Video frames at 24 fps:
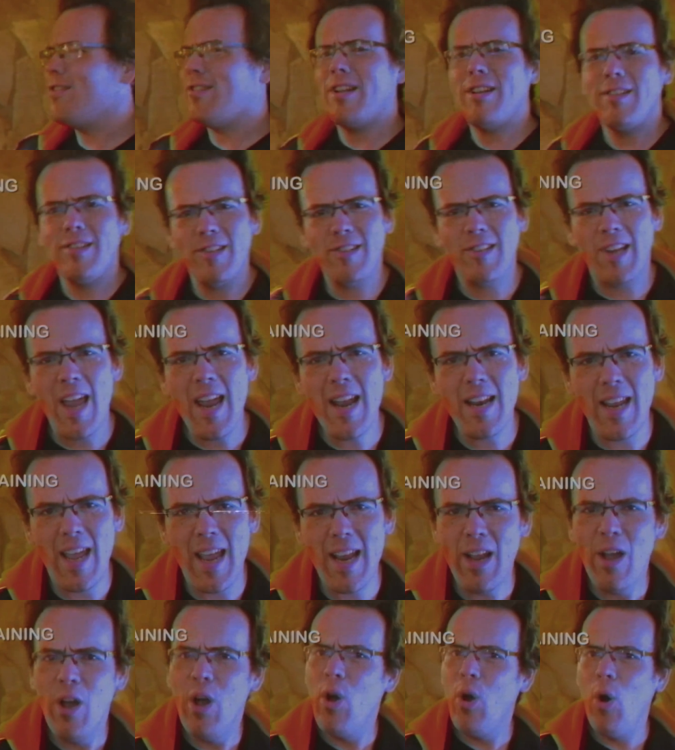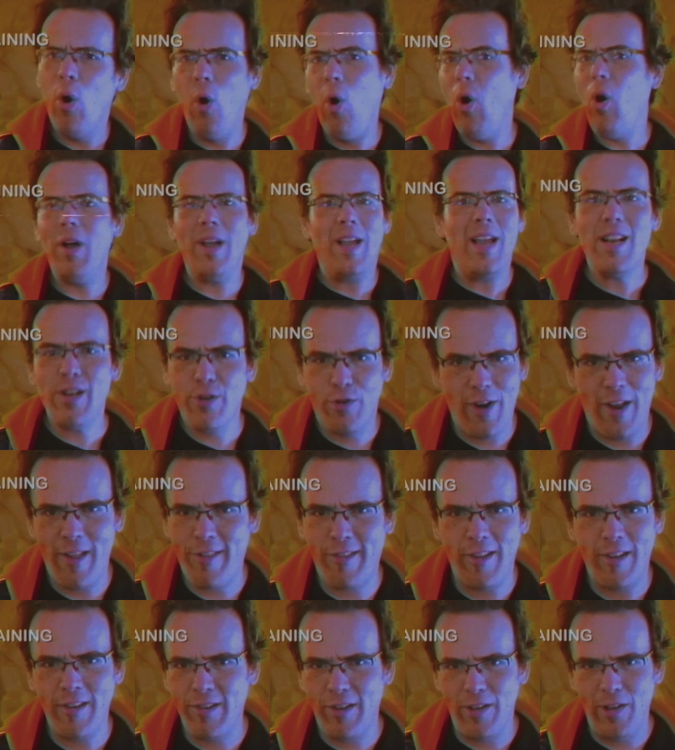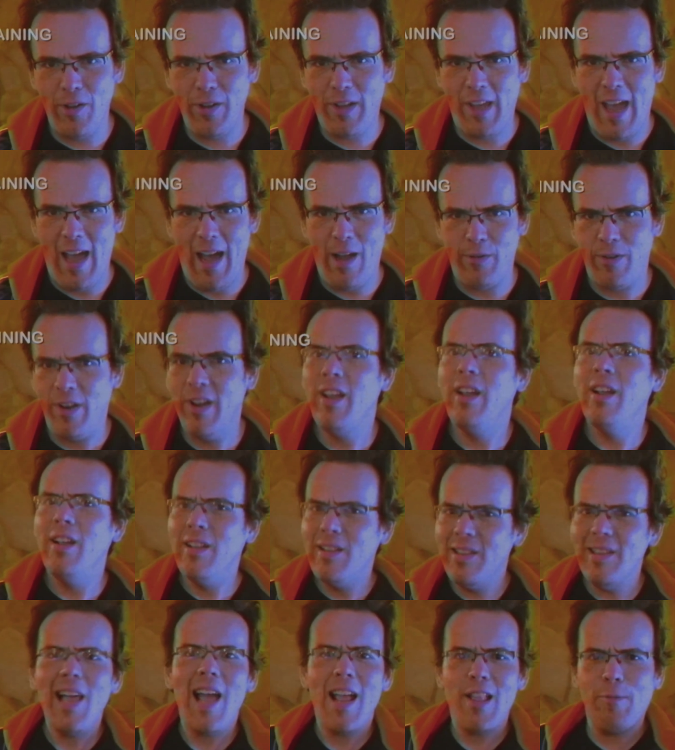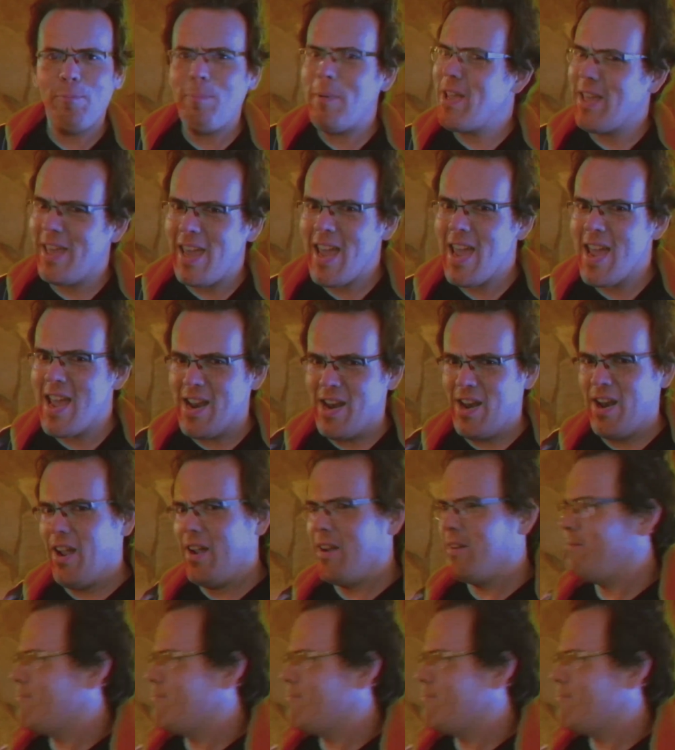as entertaining or interesting to look at. Let's begin!